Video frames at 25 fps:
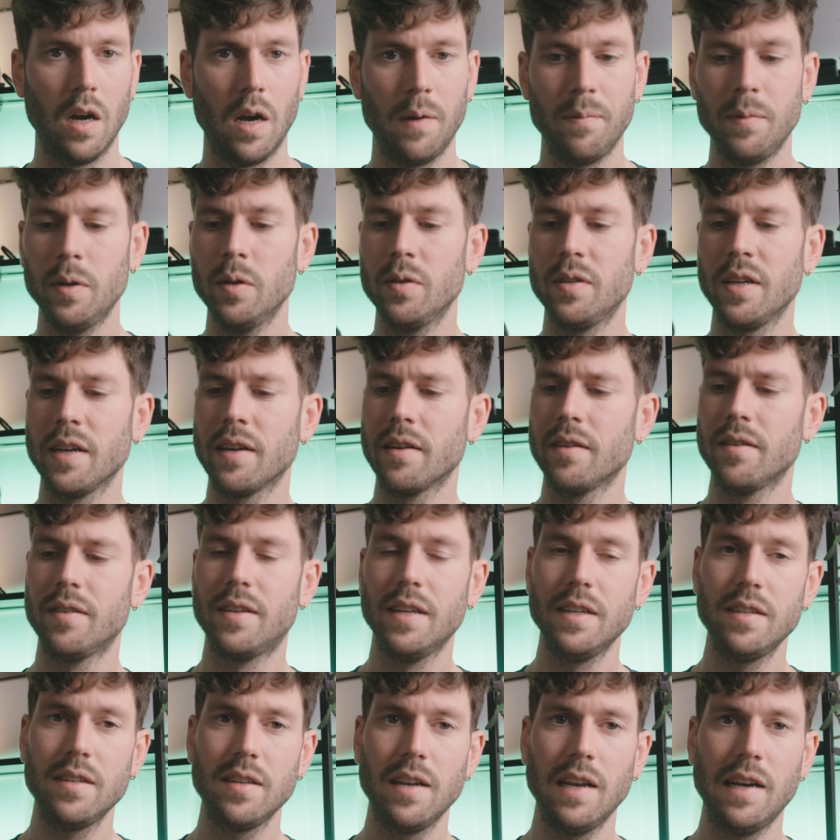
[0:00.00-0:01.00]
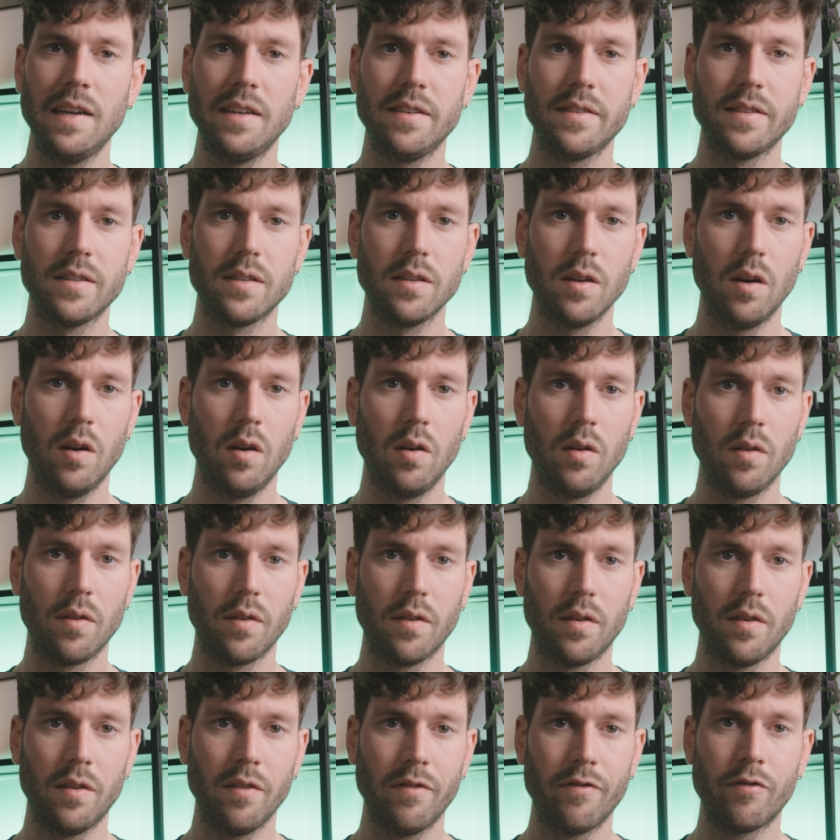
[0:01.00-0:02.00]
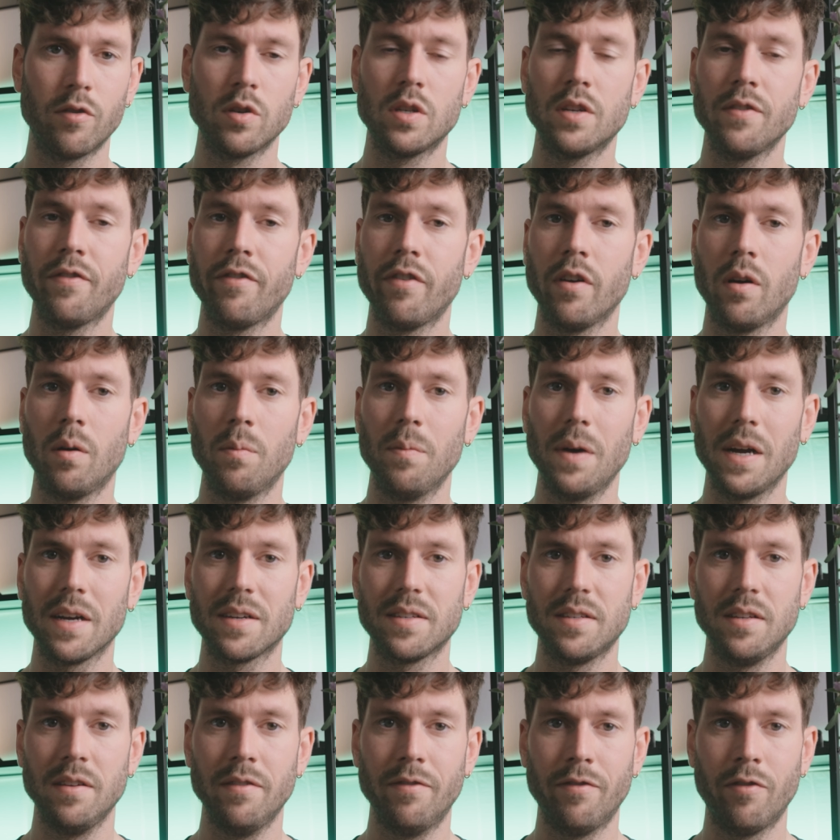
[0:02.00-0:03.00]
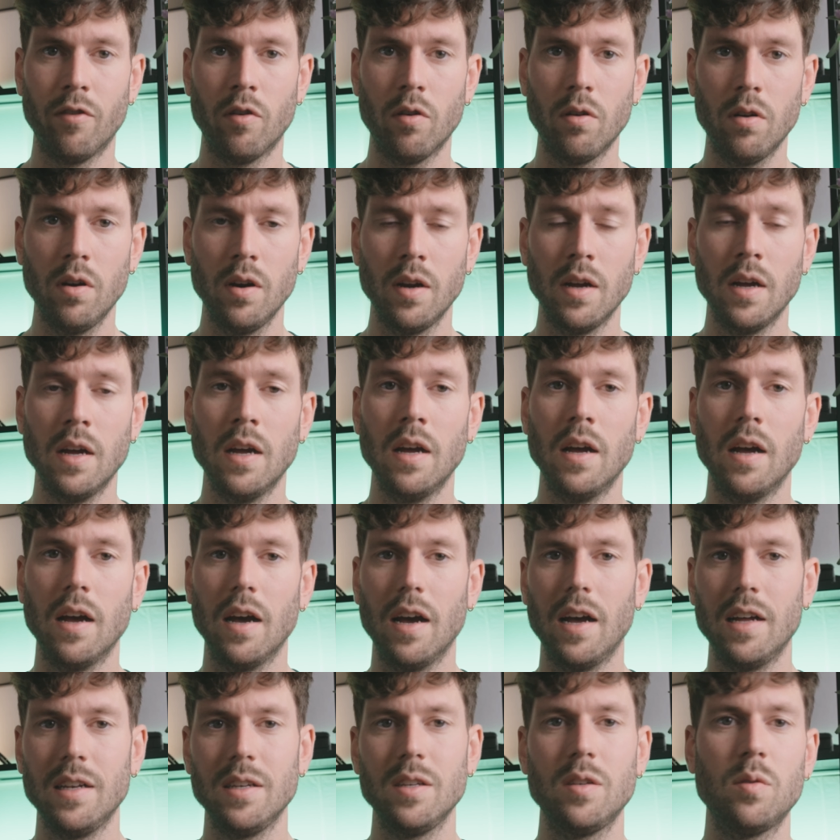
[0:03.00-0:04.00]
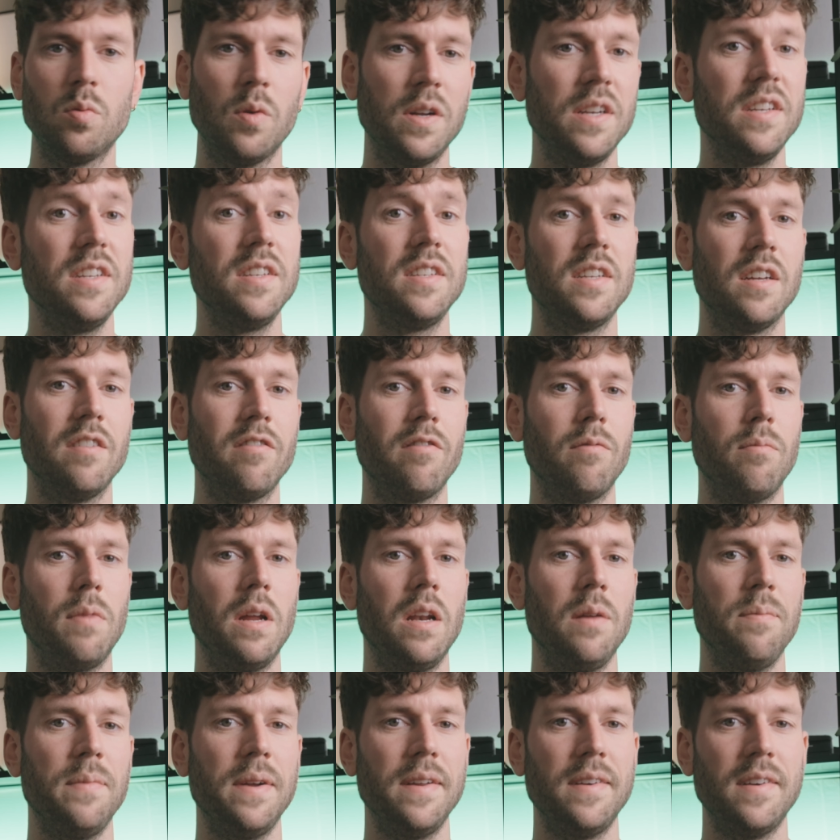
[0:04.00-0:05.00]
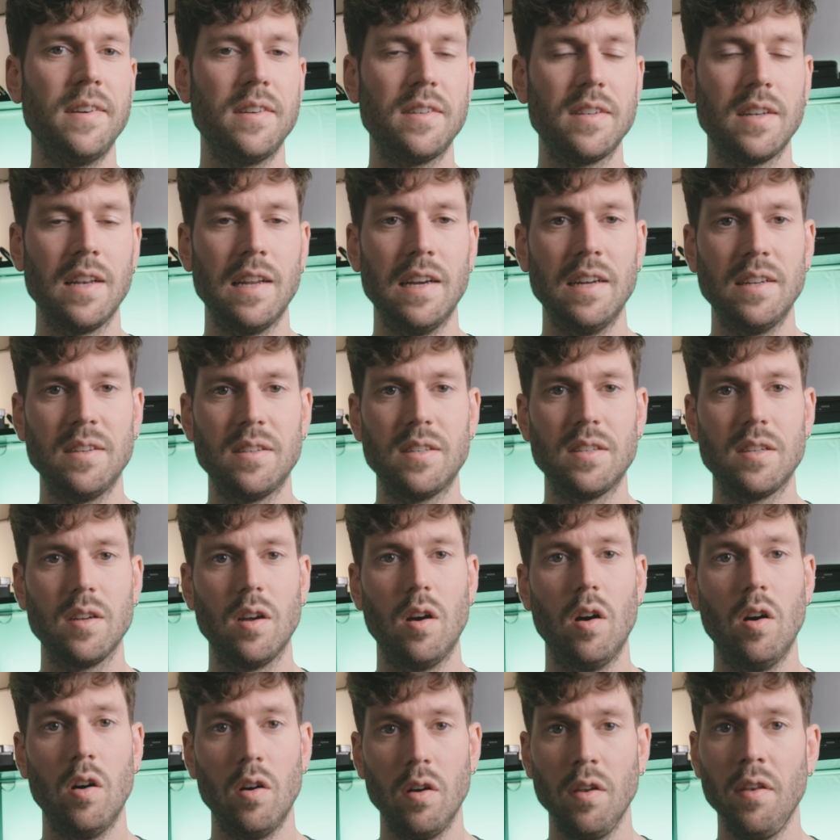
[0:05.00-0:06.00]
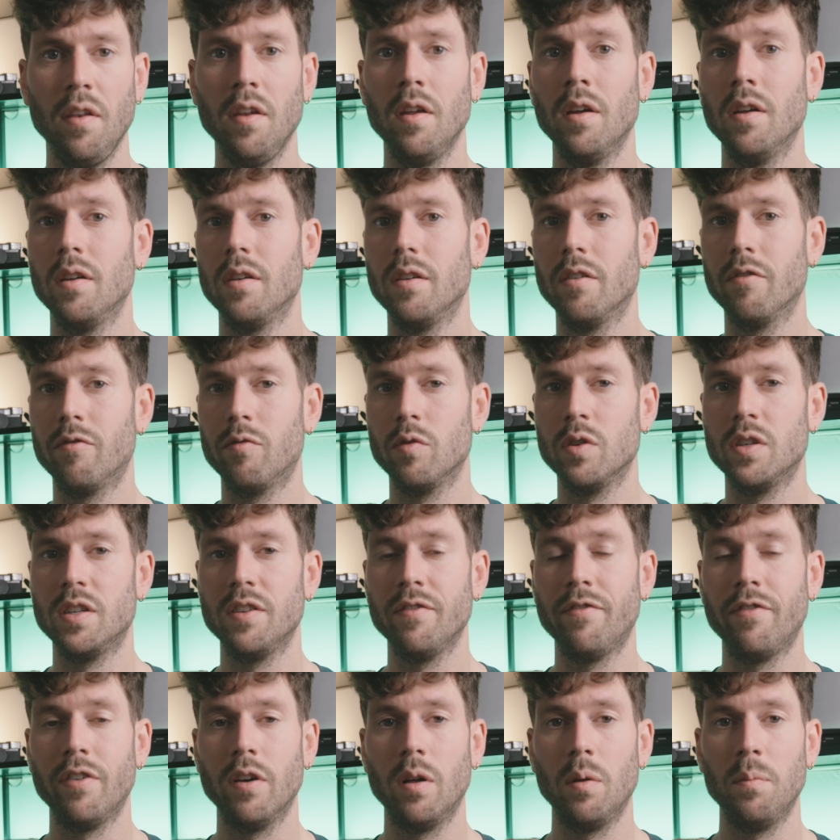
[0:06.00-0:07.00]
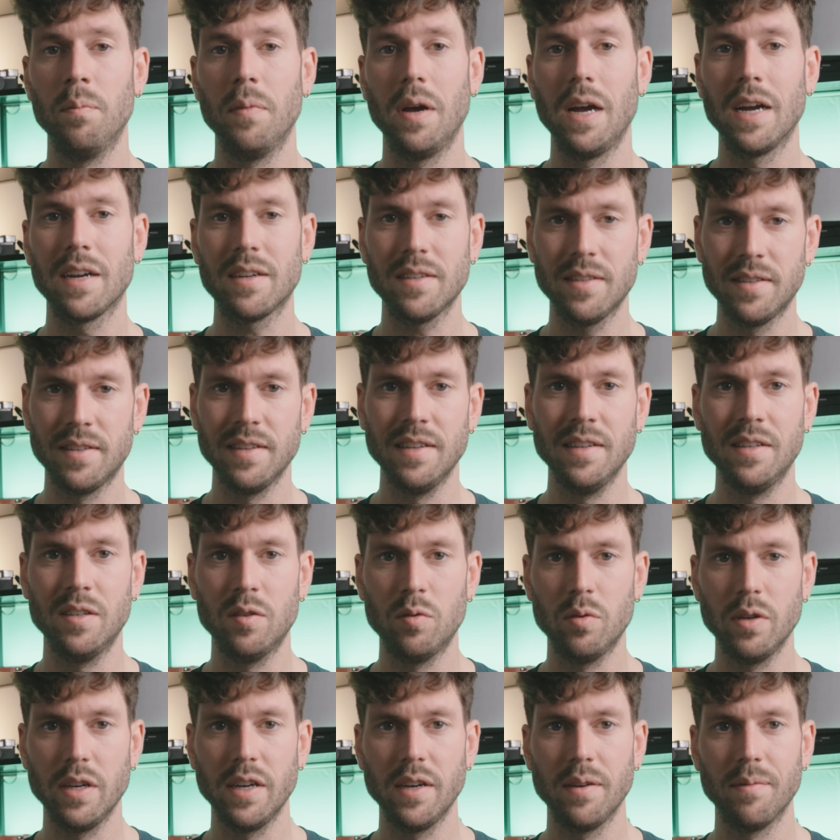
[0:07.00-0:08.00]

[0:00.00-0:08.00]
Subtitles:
I'm using this lens on the Fujifilm X-T4 and the 27mm lens on the Fujifilm X-T3.